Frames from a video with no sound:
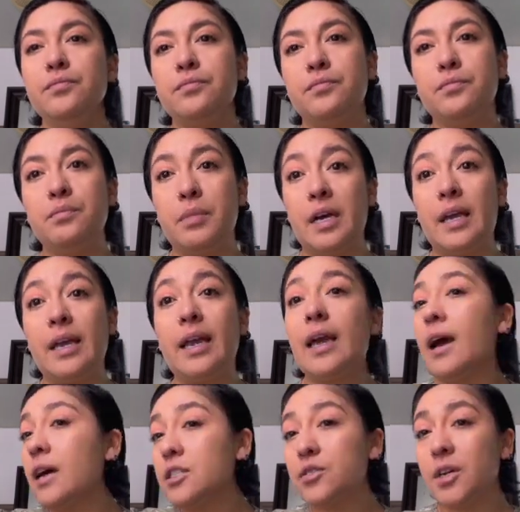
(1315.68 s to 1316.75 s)
But it
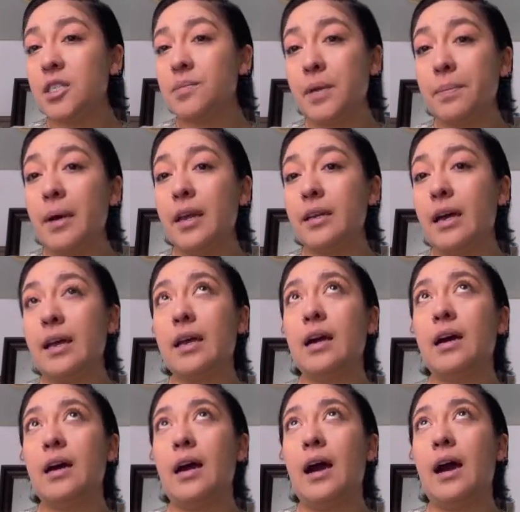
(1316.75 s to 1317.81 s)
has crossed my mind.
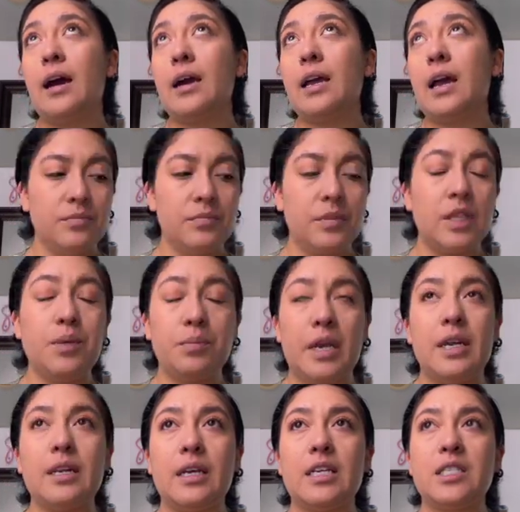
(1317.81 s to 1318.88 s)
The
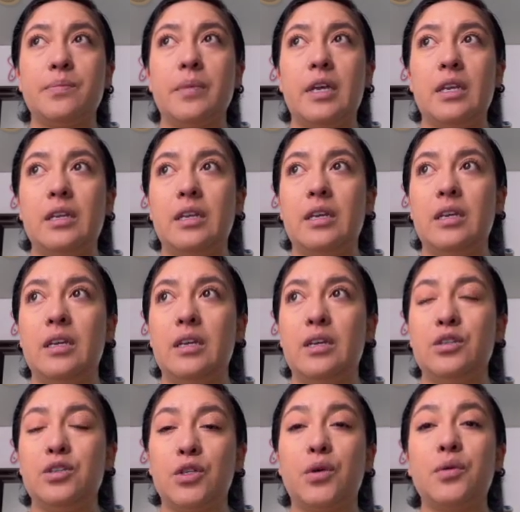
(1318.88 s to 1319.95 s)
pain has been
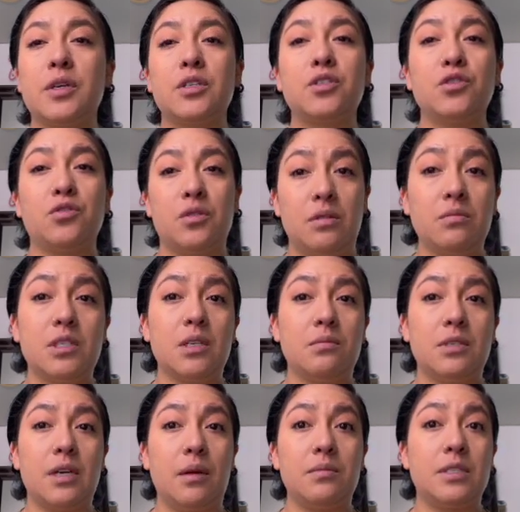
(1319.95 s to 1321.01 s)
so extreme
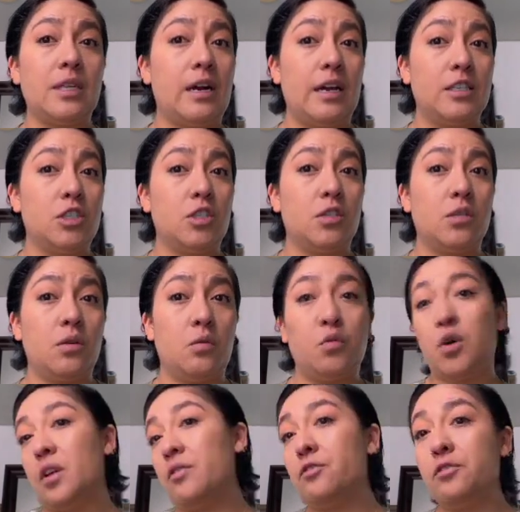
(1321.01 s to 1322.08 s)
sometimes that I just
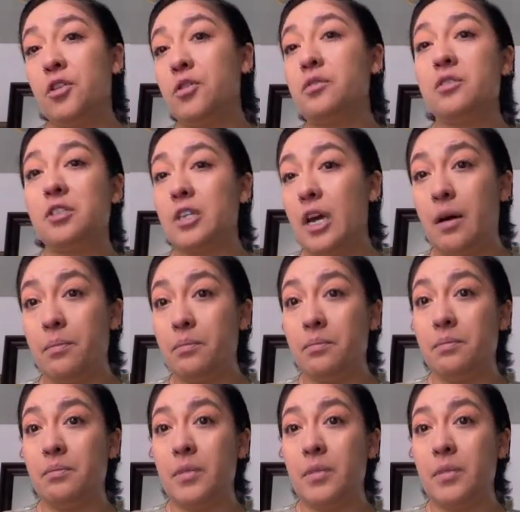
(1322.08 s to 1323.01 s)
want to feel numb.